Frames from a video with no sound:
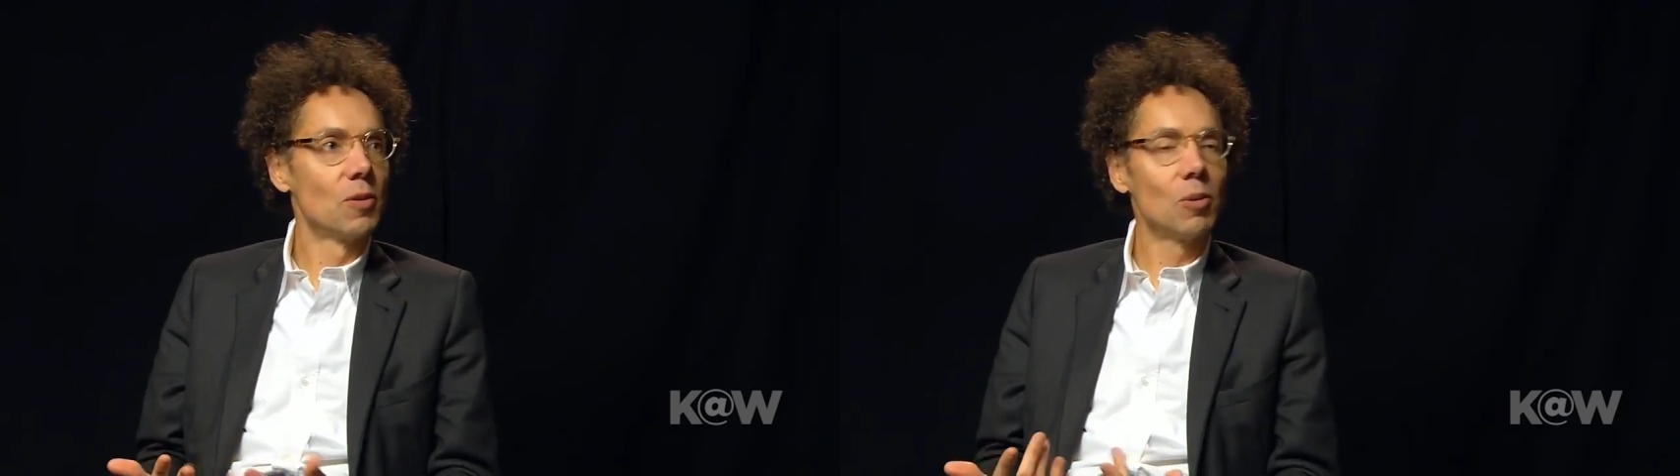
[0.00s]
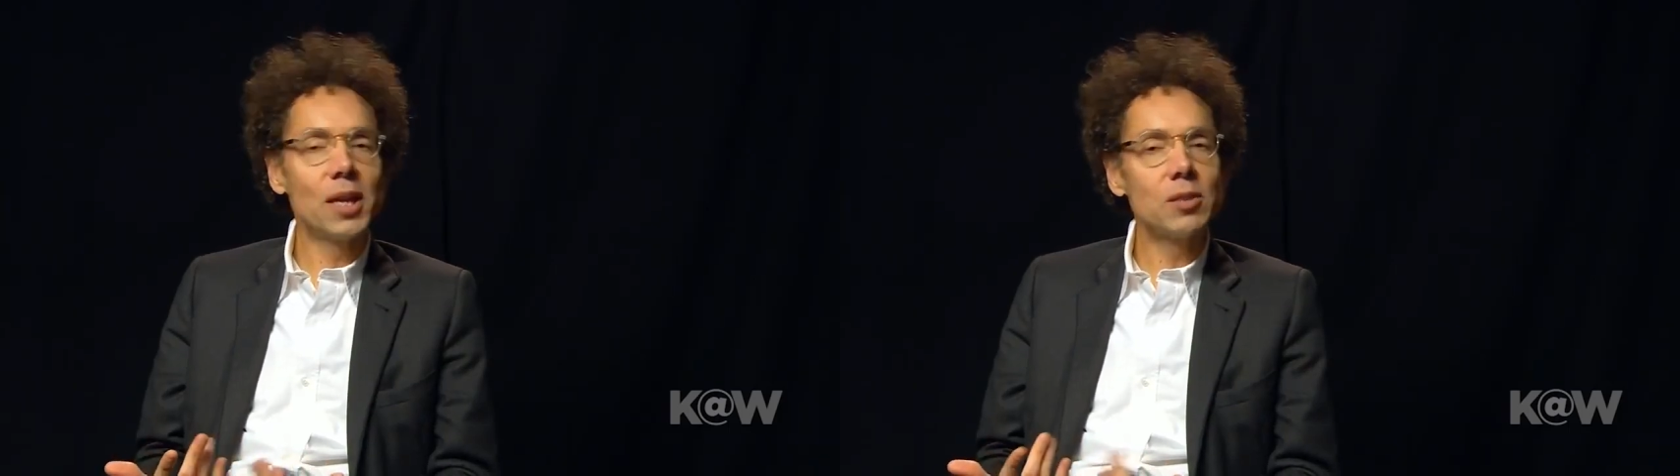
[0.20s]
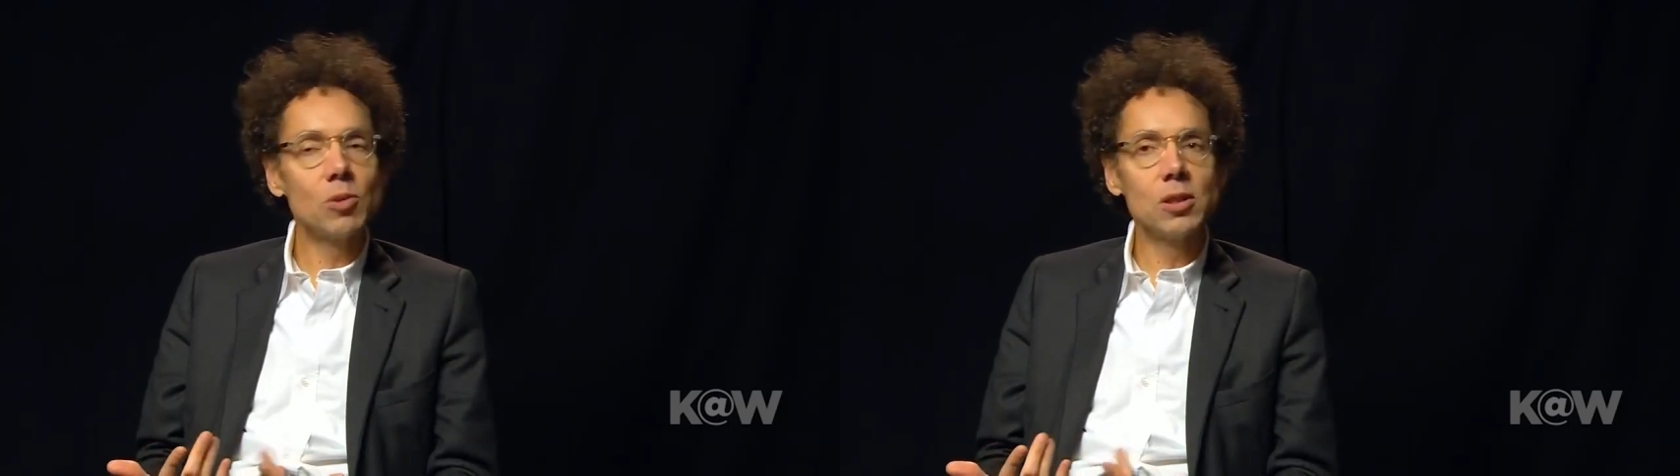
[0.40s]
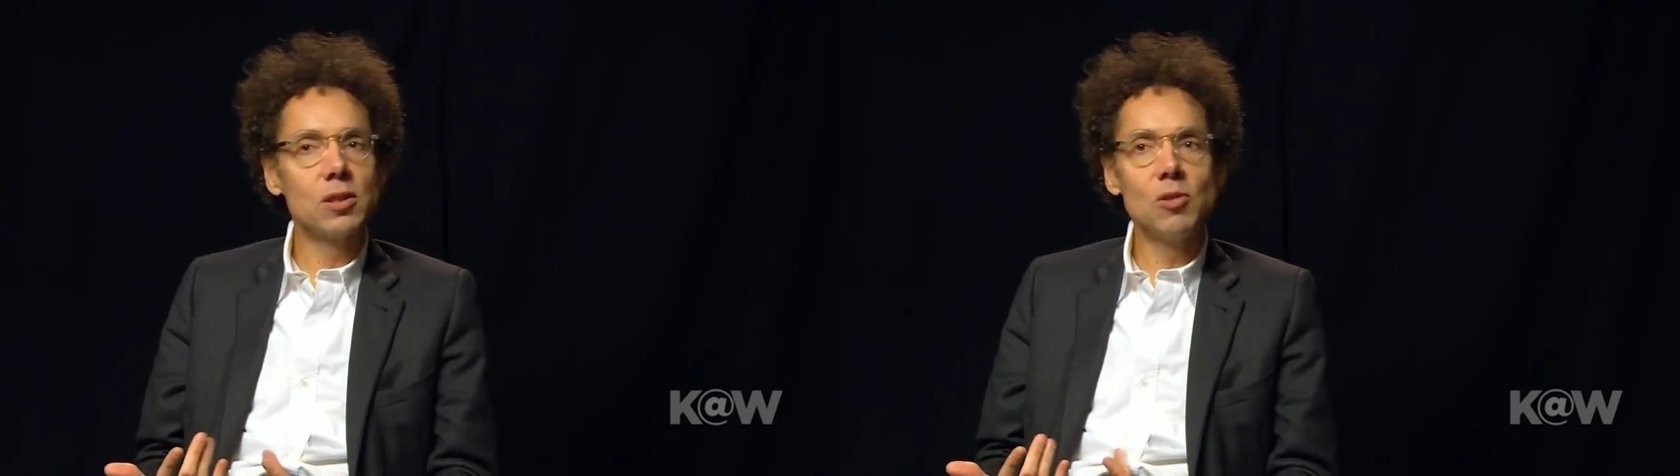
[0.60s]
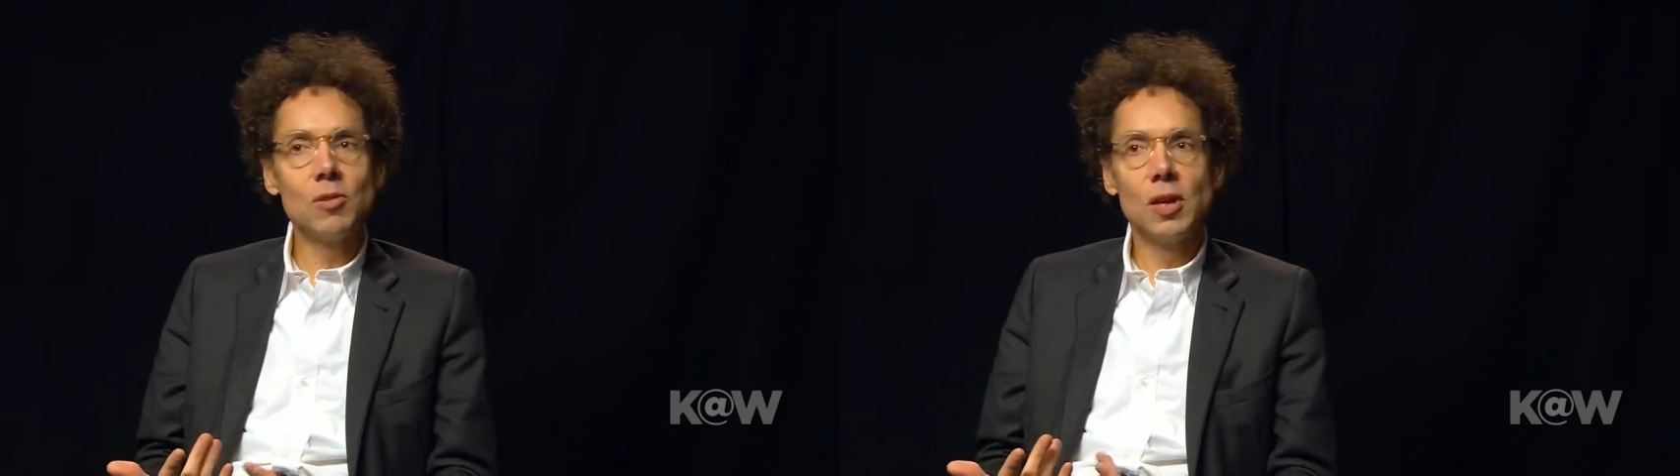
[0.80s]
well, that's what
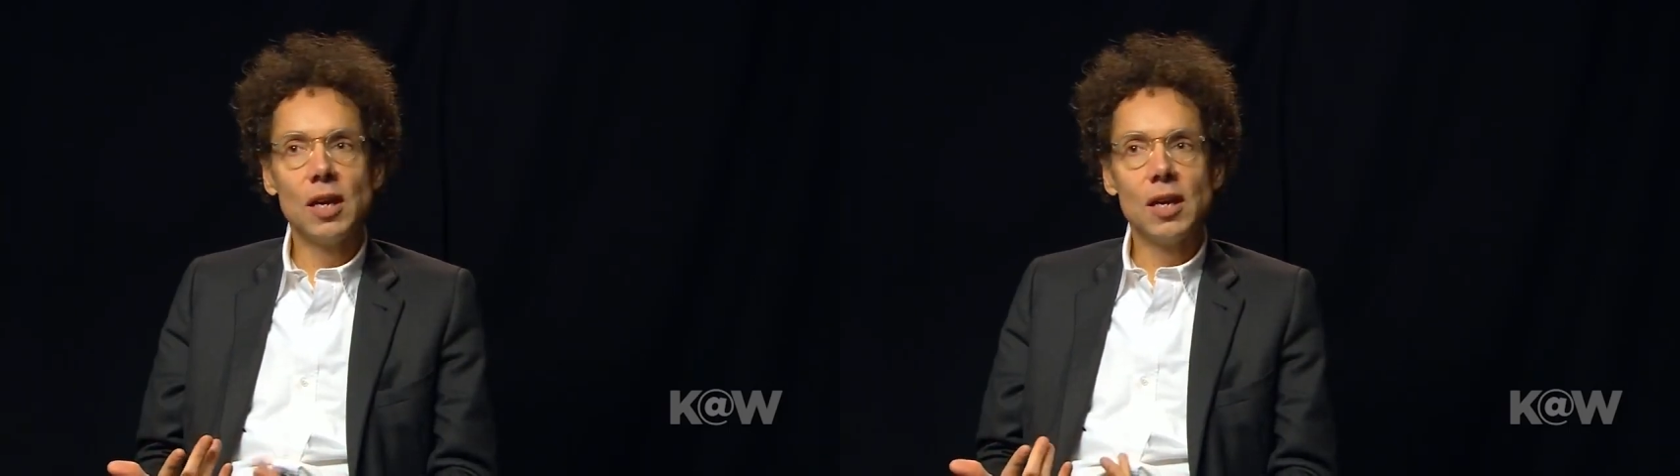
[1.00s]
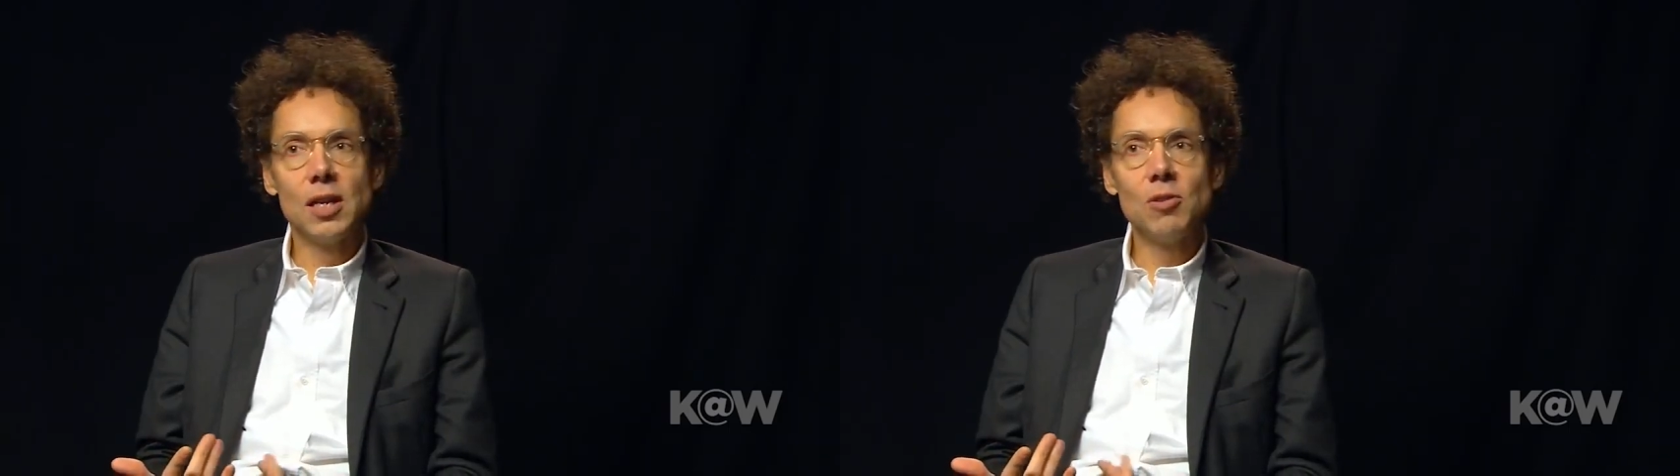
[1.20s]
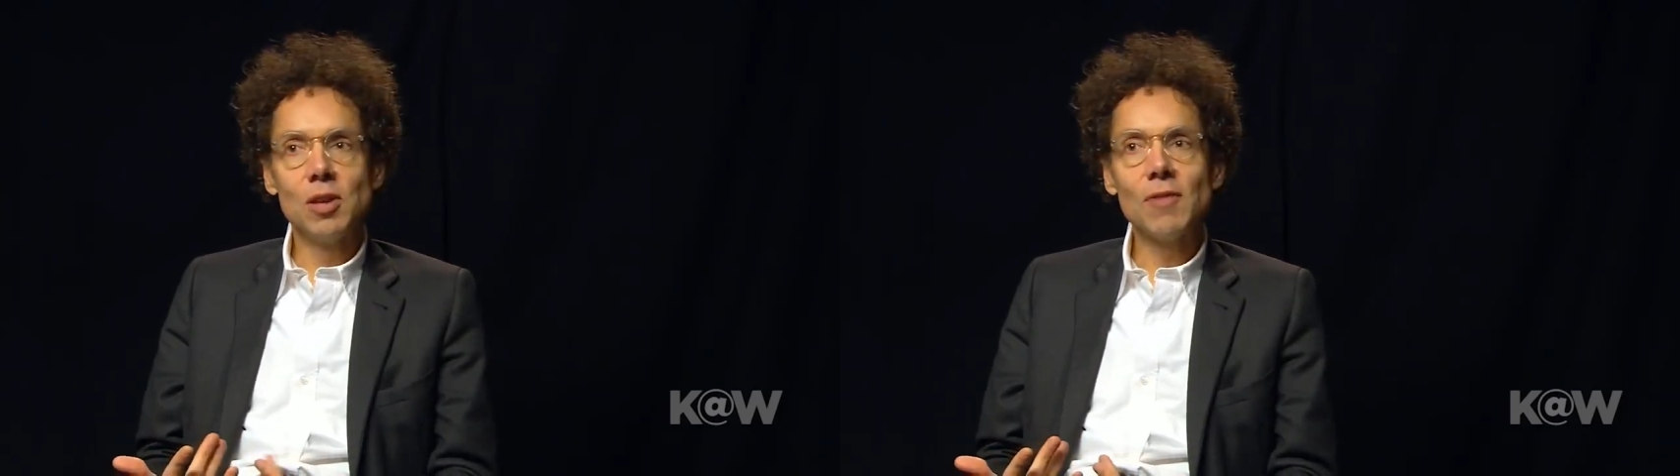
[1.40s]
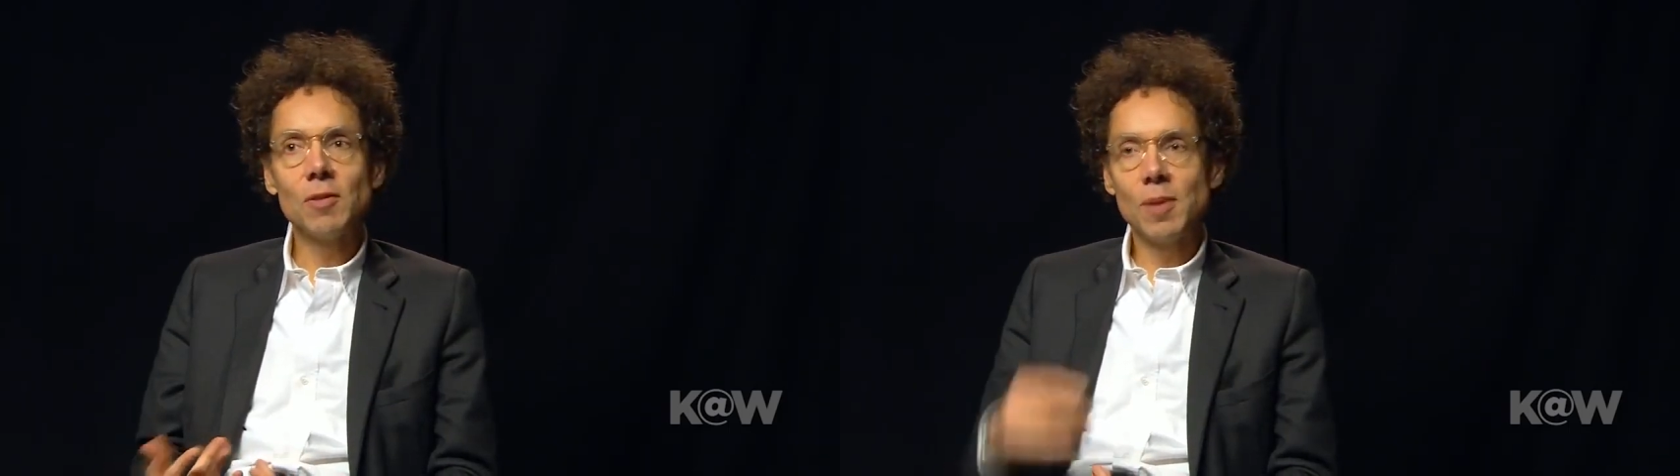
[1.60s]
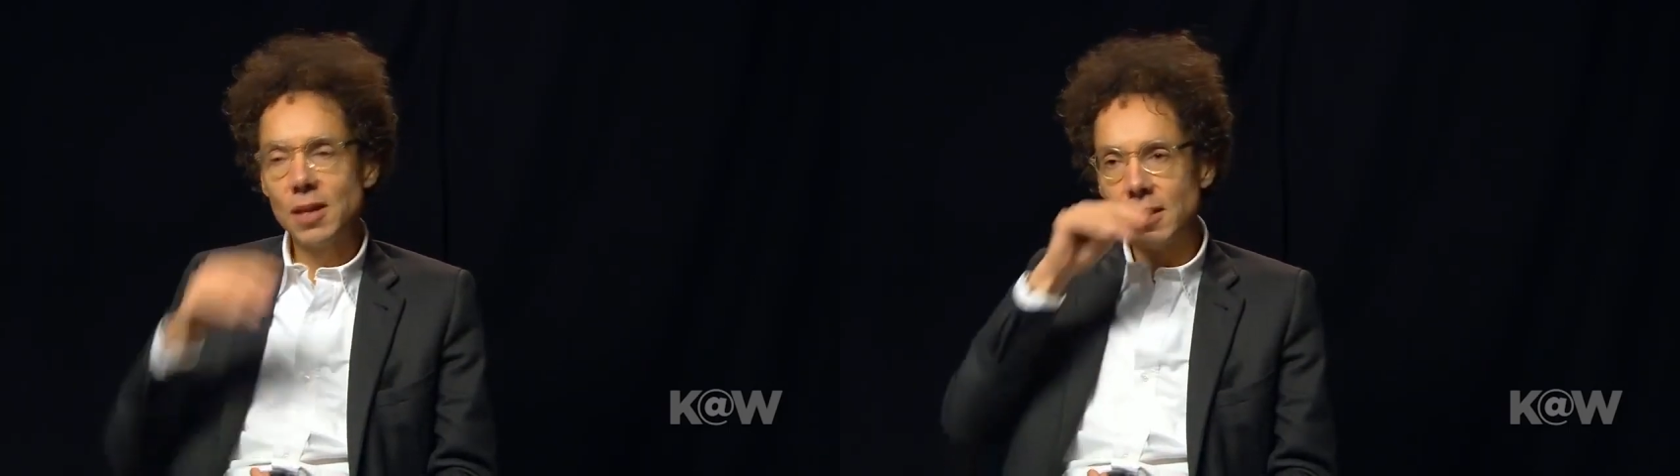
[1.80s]
you'd have
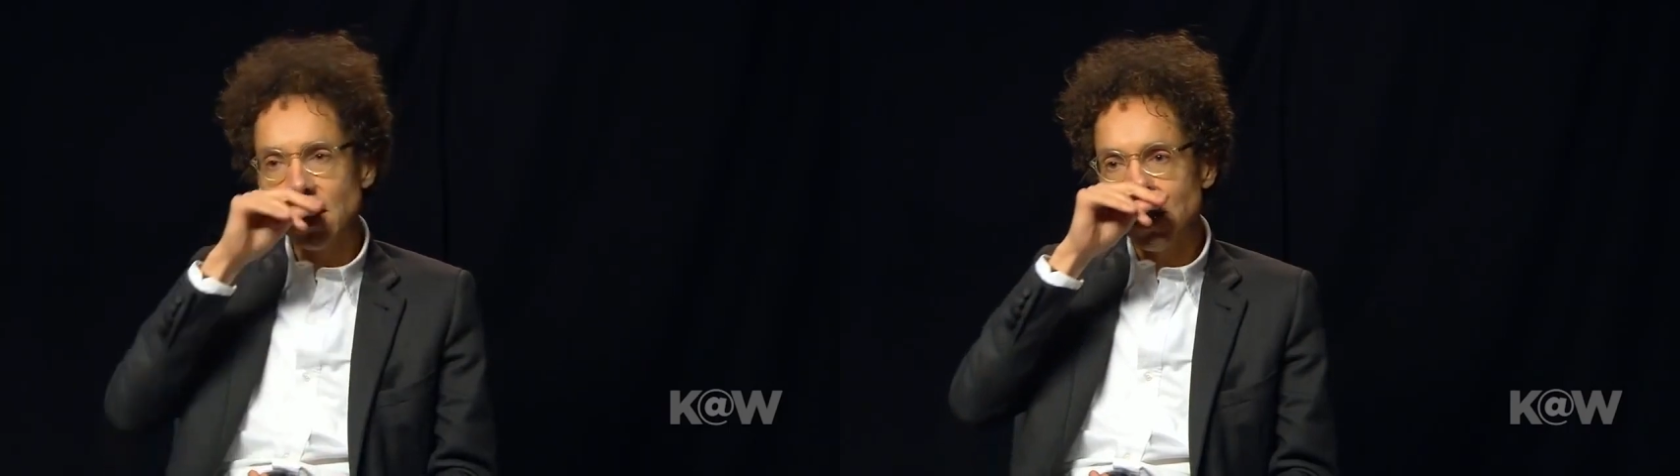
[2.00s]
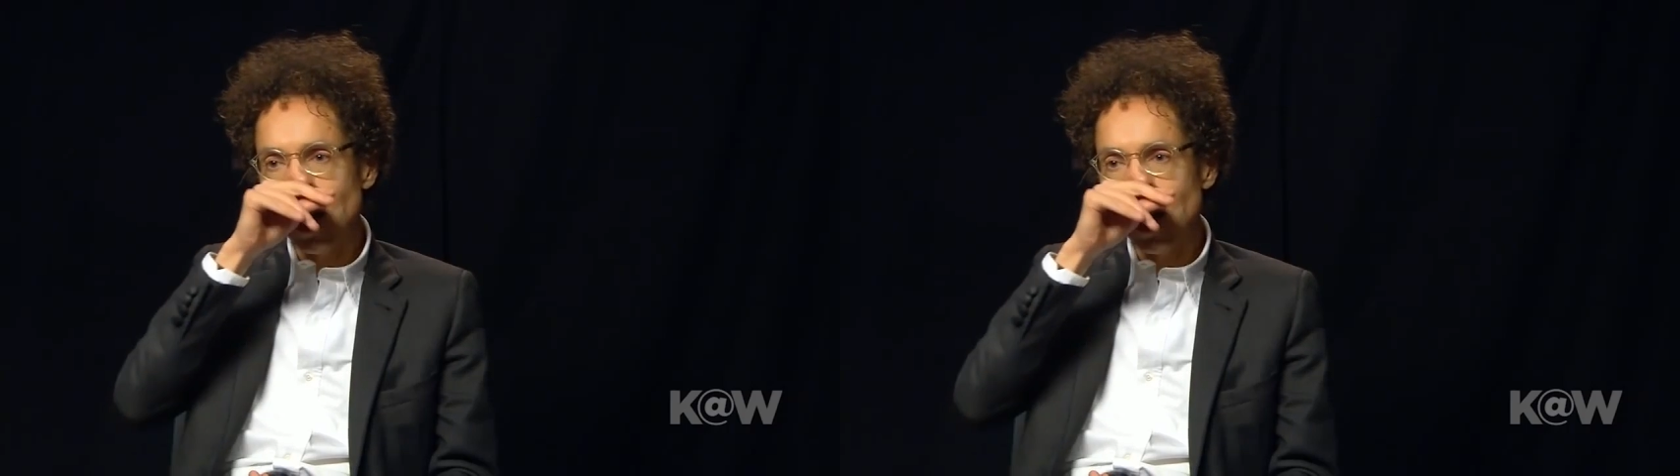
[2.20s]
to be.